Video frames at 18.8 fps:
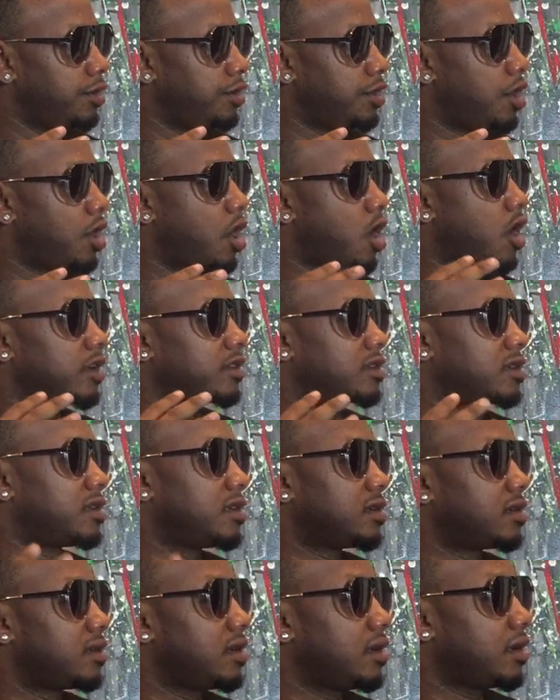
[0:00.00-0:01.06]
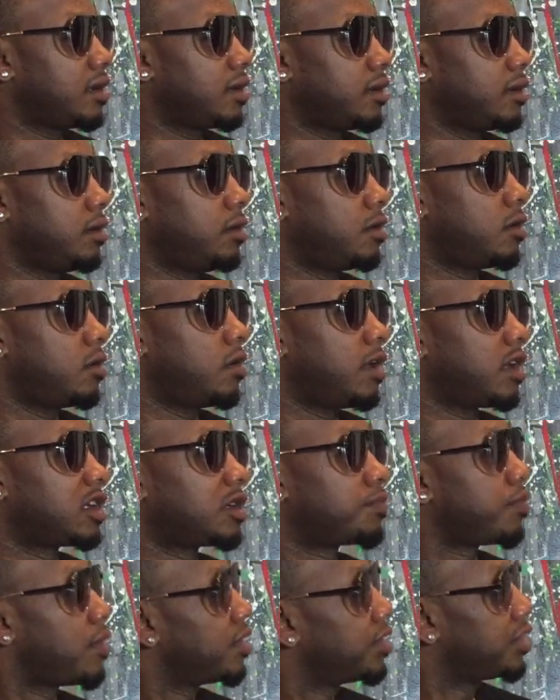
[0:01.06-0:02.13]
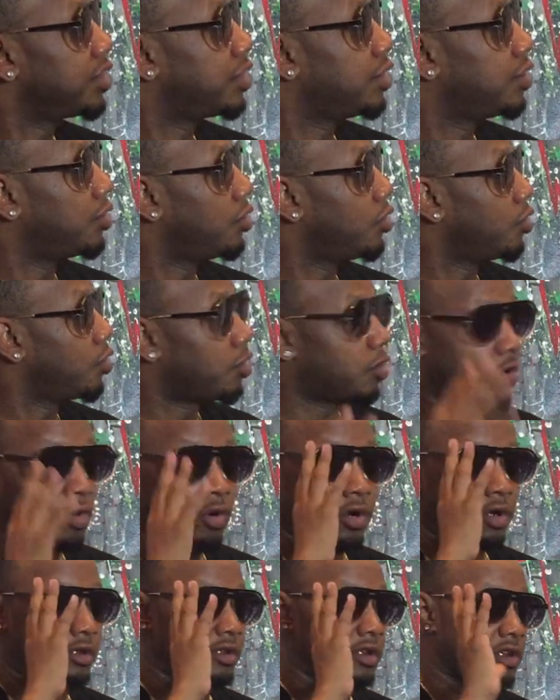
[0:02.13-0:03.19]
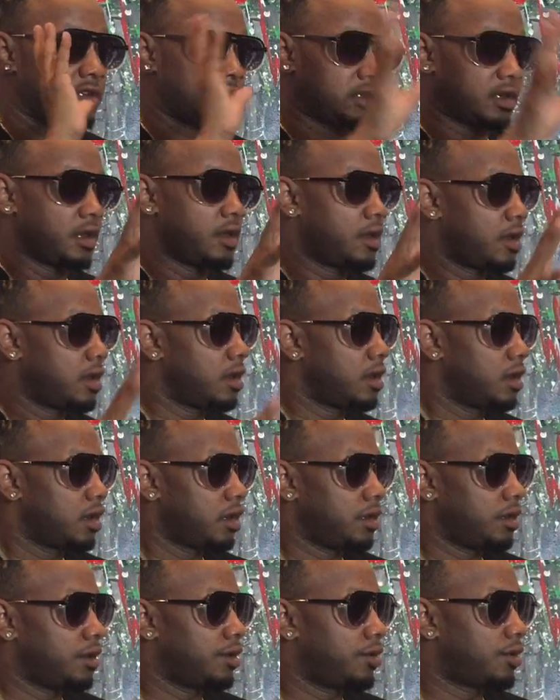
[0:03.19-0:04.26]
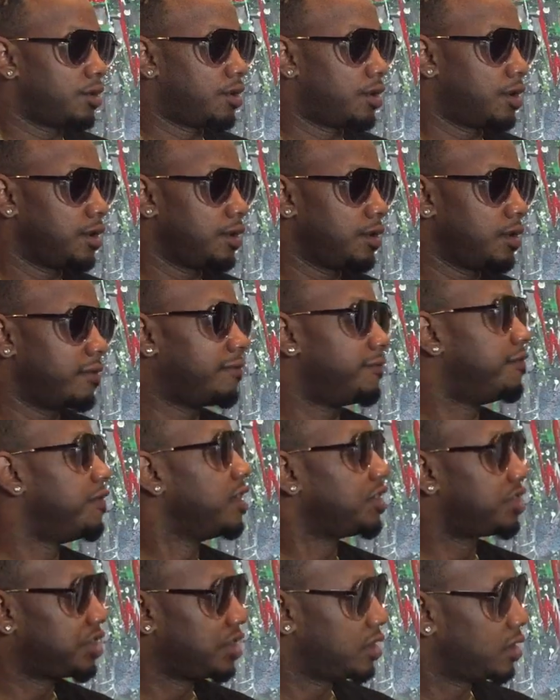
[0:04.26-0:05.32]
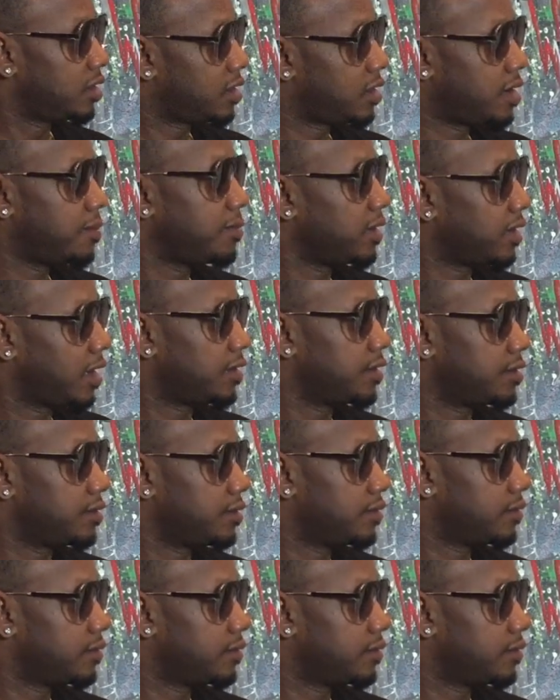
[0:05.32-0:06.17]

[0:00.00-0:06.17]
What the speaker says: your artistic, expression or just your vision come together?